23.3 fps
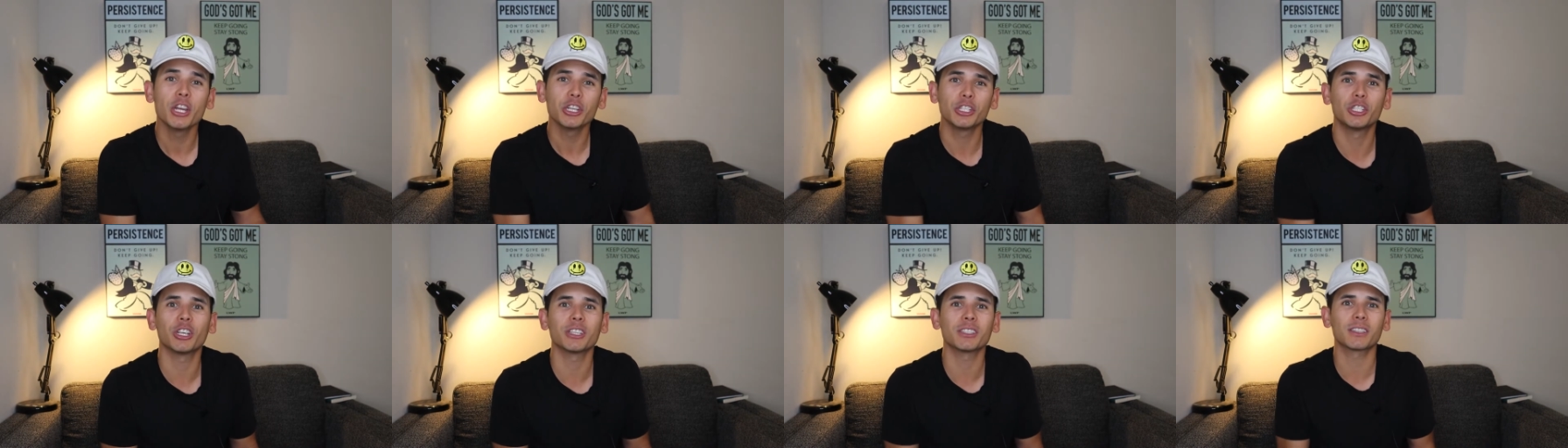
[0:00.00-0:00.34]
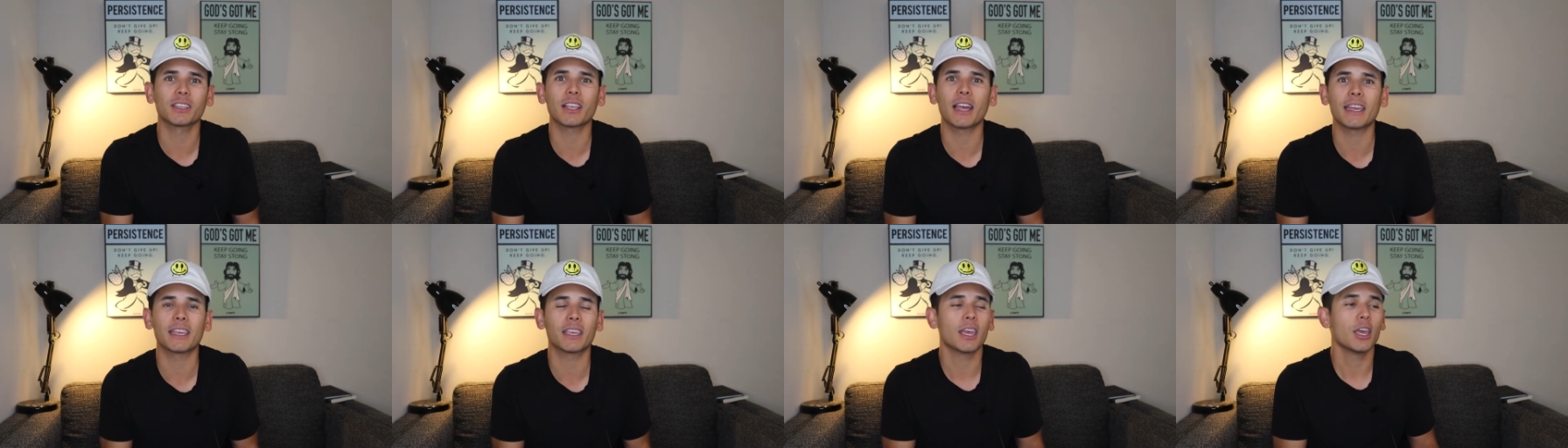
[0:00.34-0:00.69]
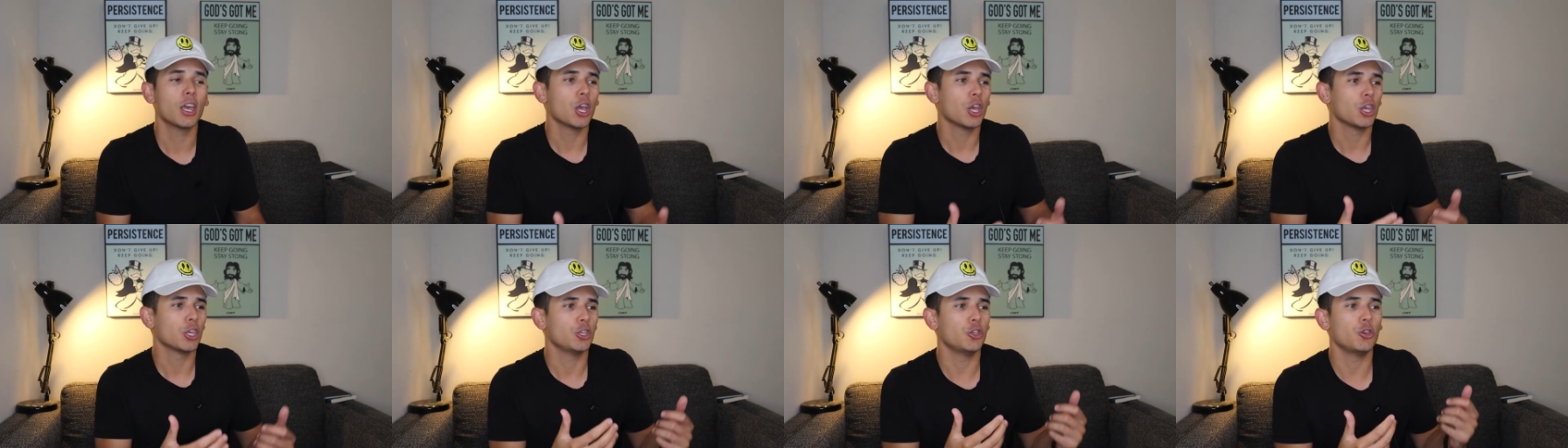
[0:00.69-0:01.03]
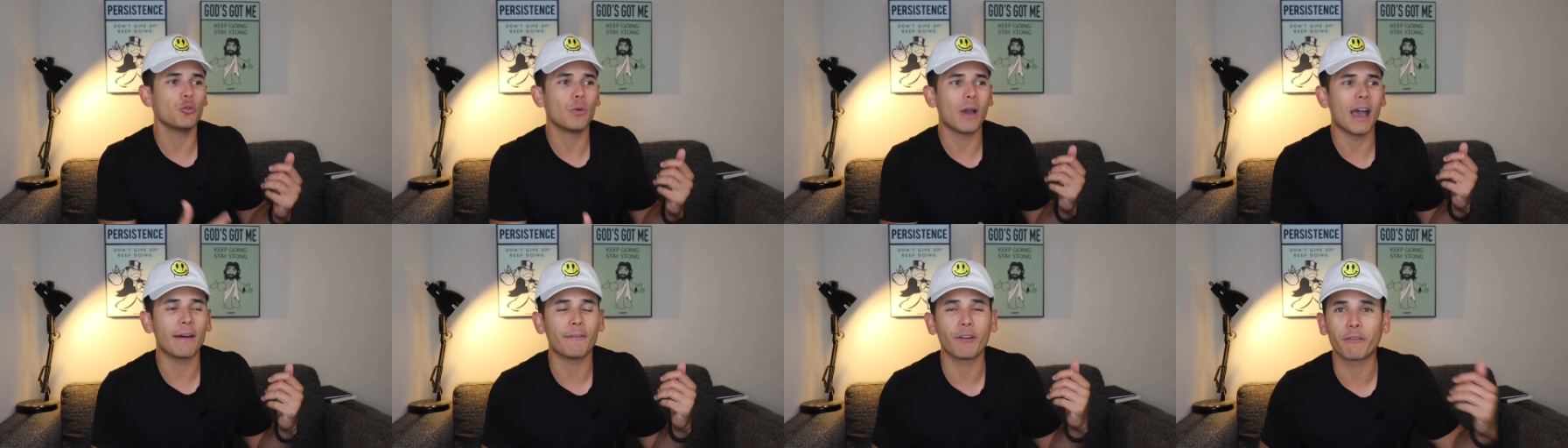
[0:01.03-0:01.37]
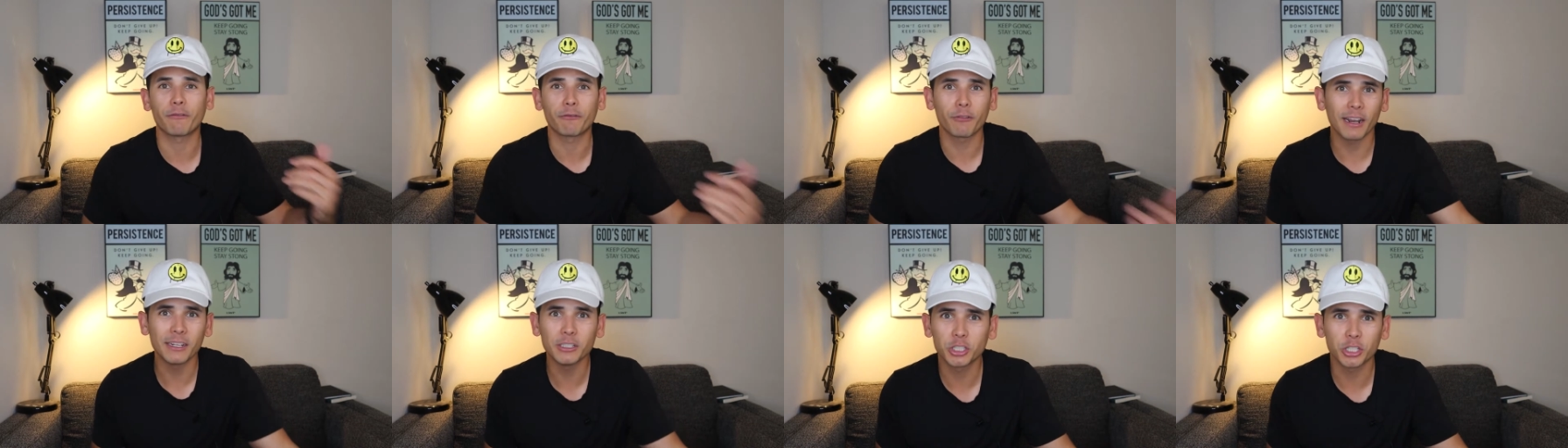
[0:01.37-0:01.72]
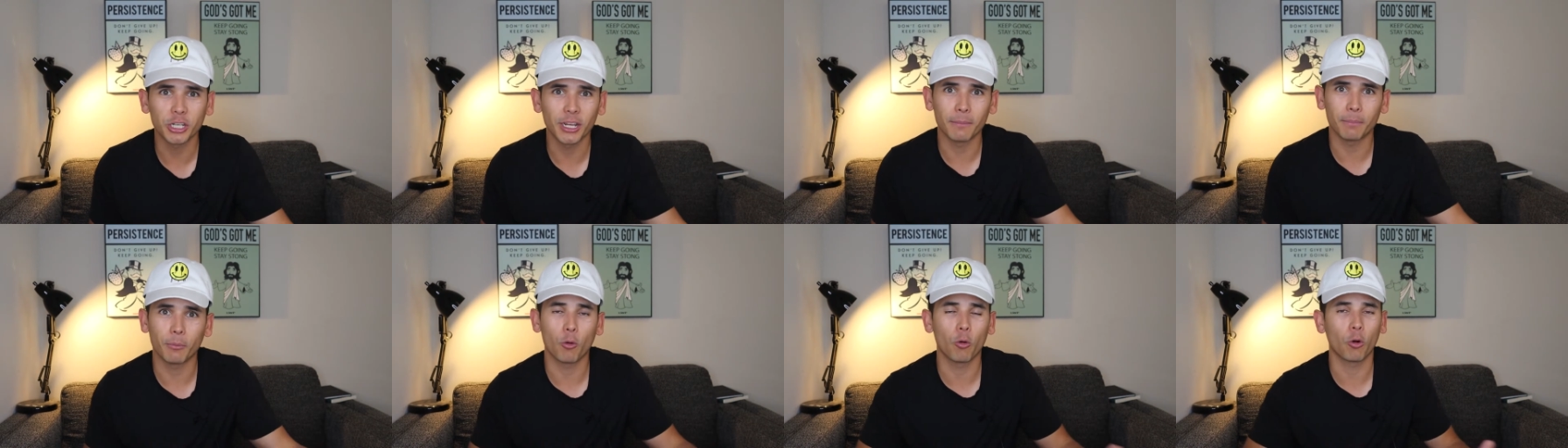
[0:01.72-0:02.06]
Just like you have a
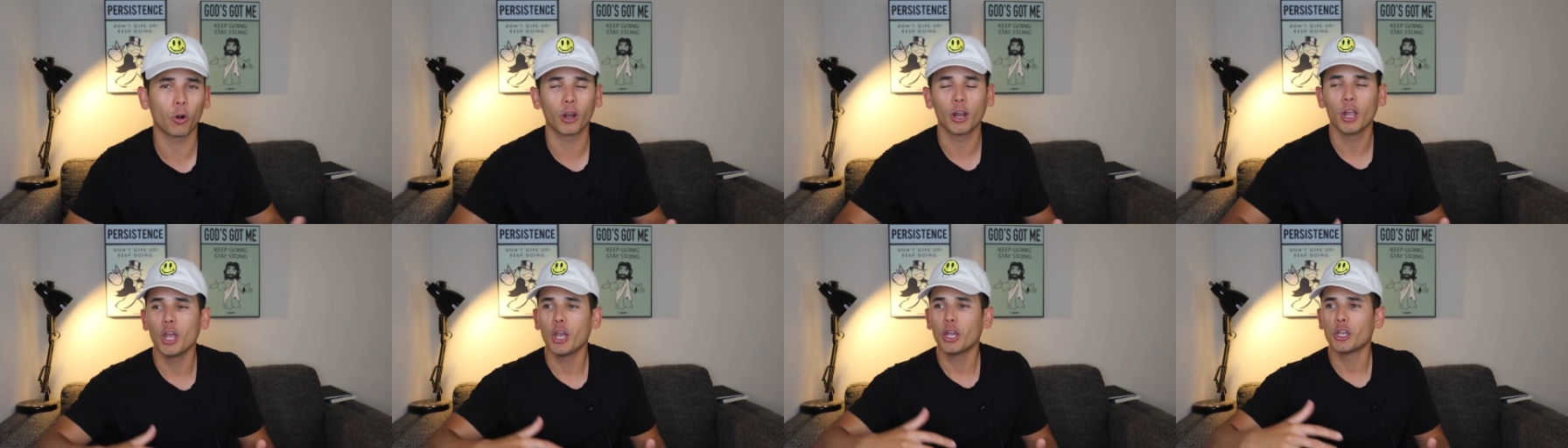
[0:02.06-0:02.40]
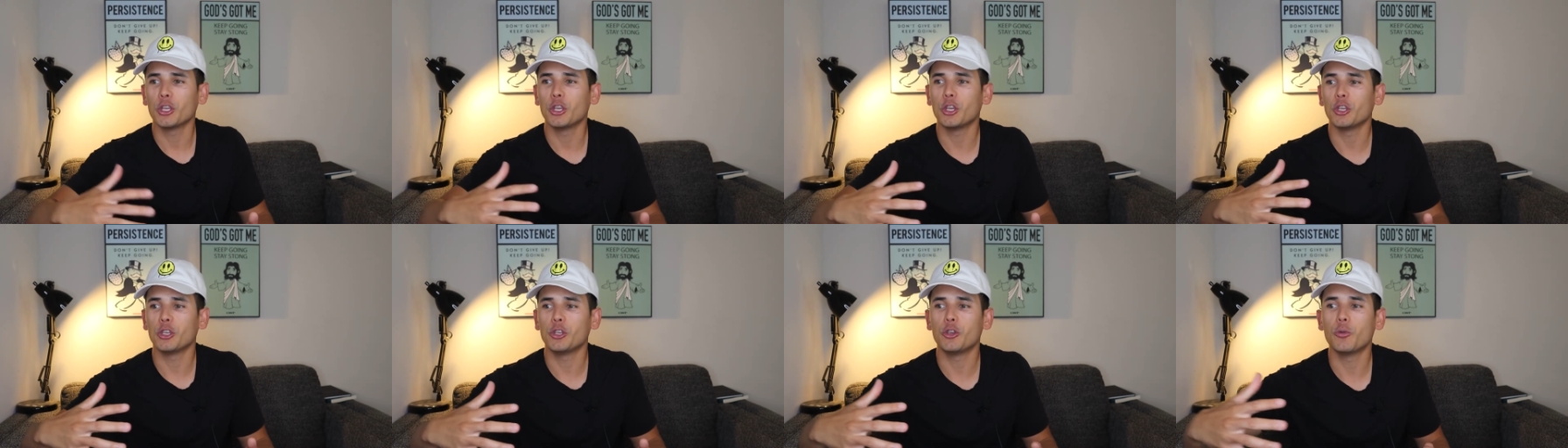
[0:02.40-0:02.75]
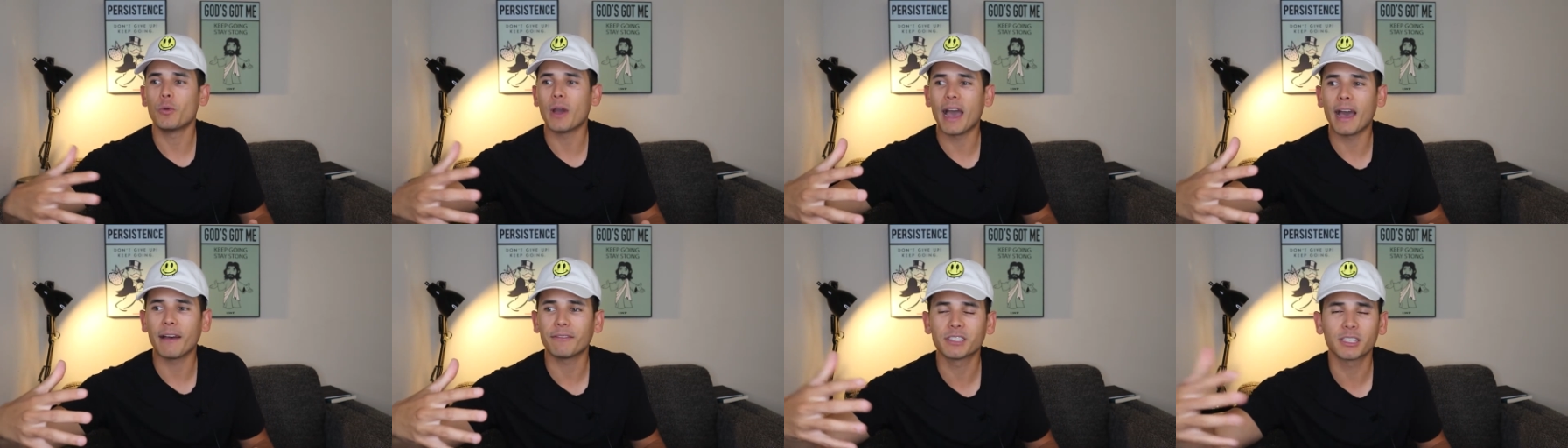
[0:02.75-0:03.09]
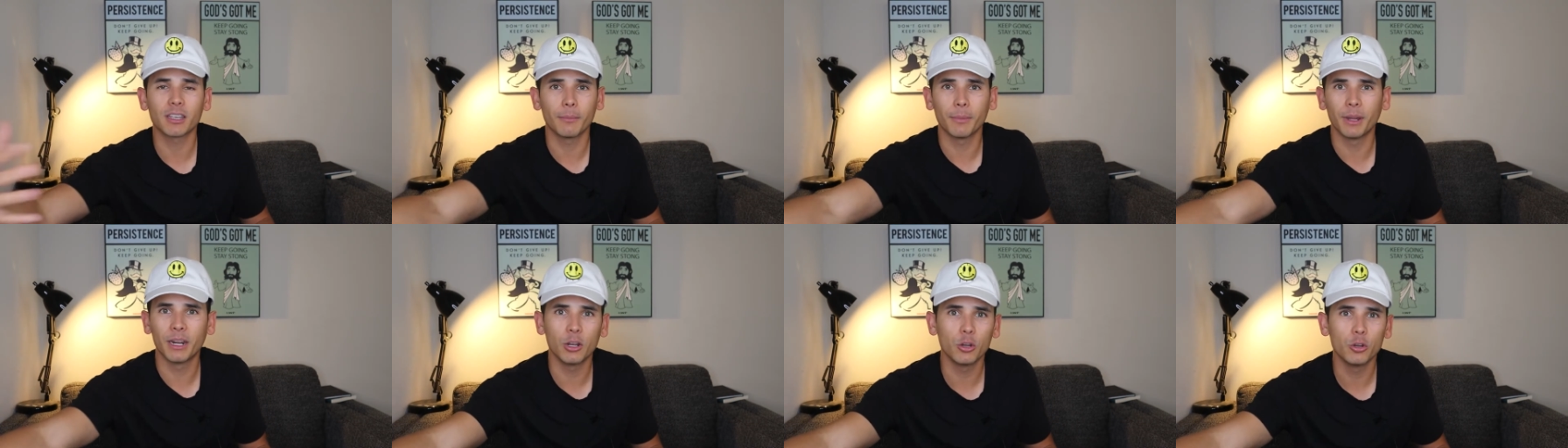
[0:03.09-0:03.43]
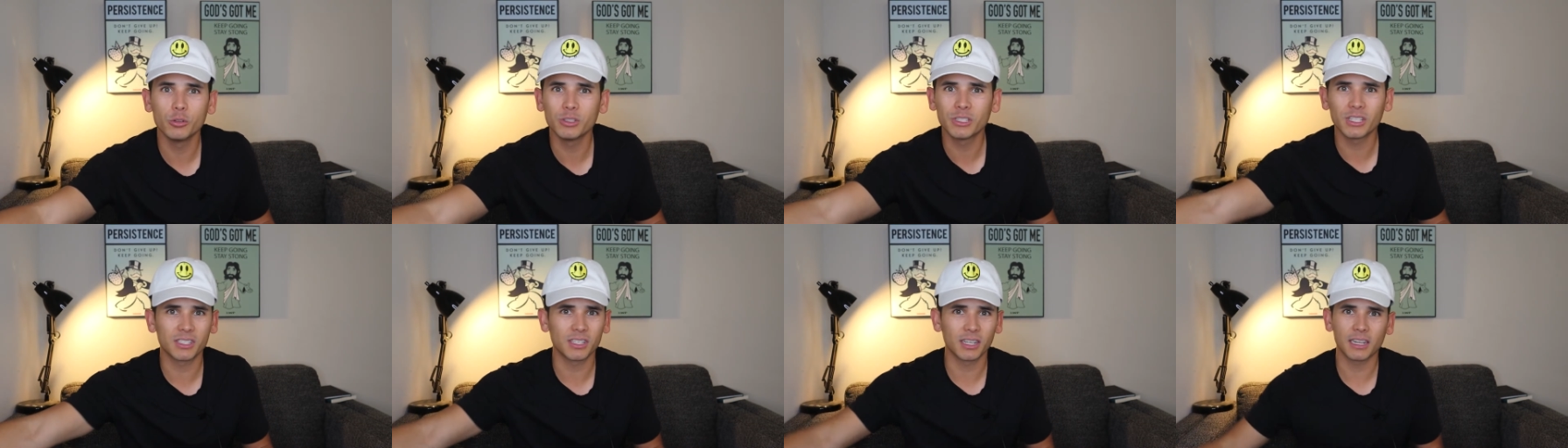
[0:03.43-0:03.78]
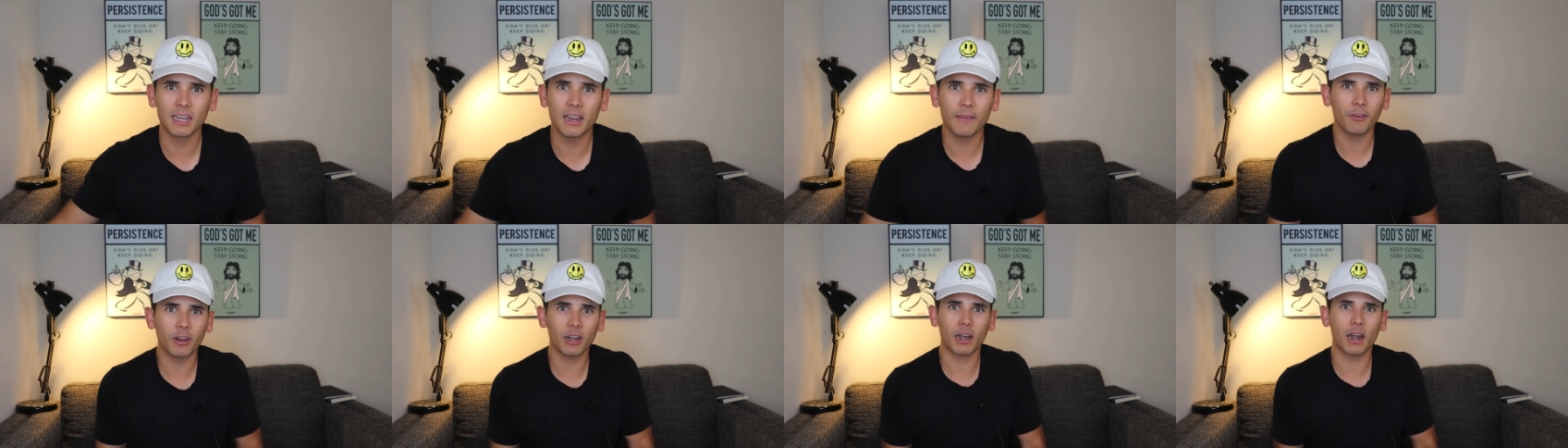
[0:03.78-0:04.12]
friendship or you have someone who's a
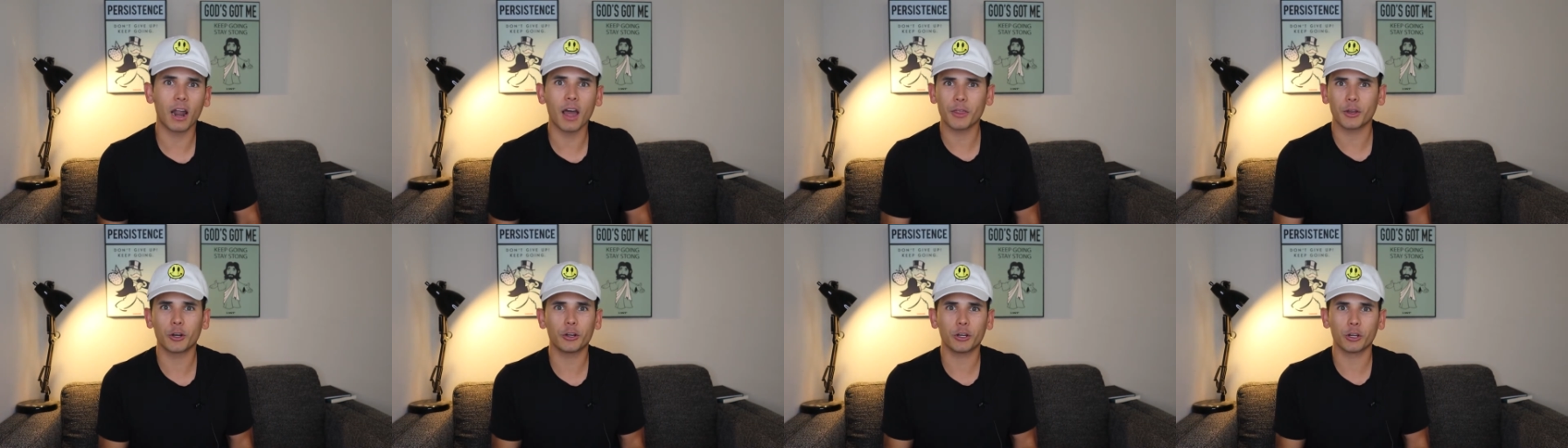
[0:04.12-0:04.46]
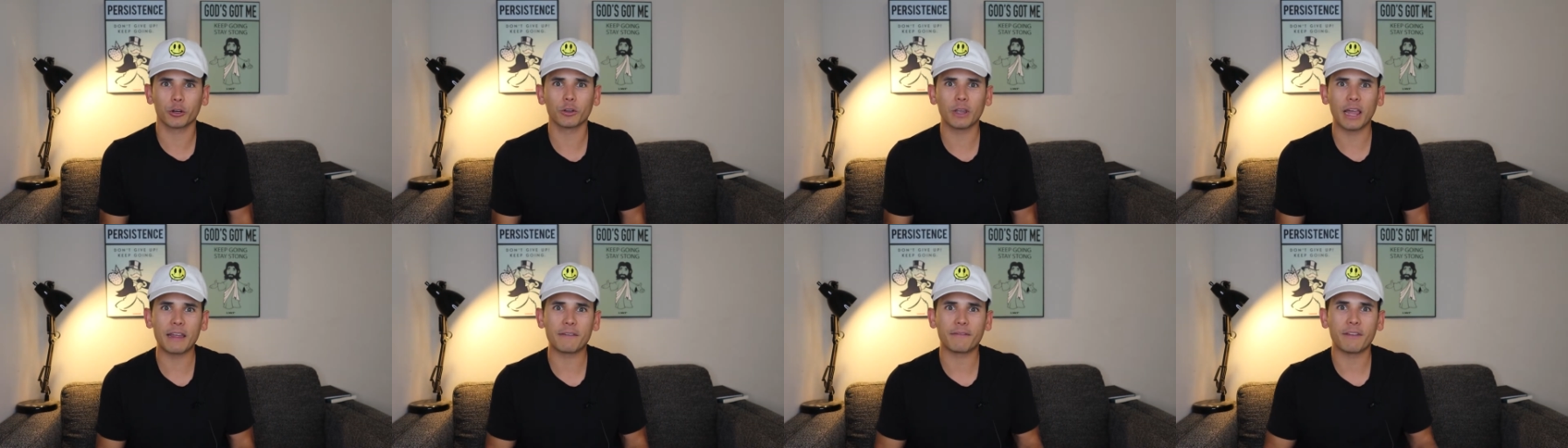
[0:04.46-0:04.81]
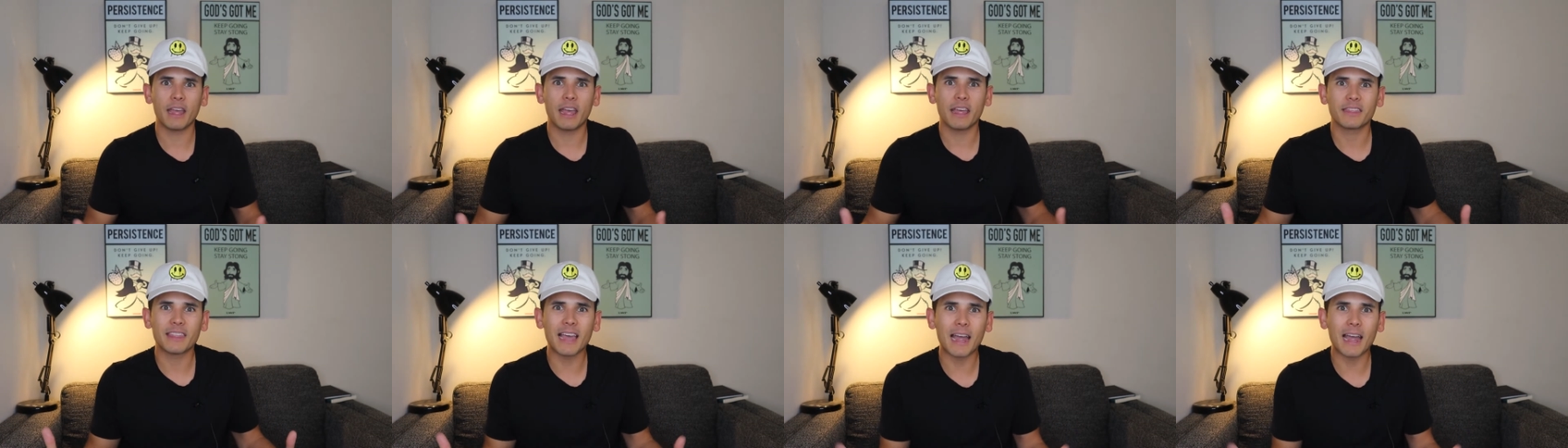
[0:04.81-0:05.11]
significant other in your life,